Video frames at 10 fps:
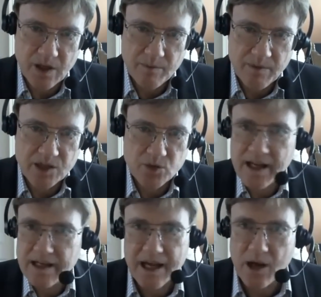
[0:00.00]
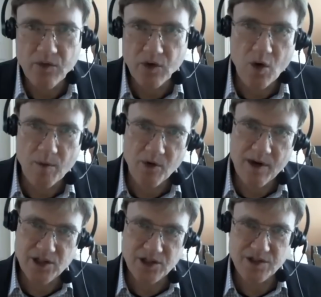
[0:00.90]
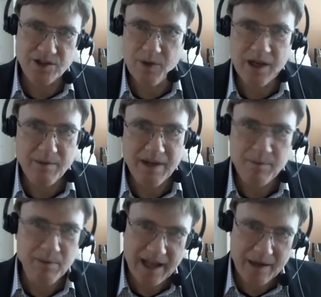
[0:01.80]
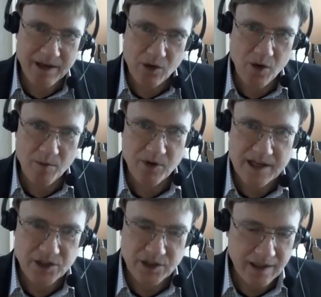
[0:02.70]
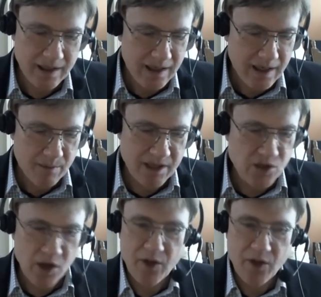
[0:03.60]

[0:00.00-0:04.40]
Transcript: because we can take over corporations. We can manipulate a big corporation, but it's all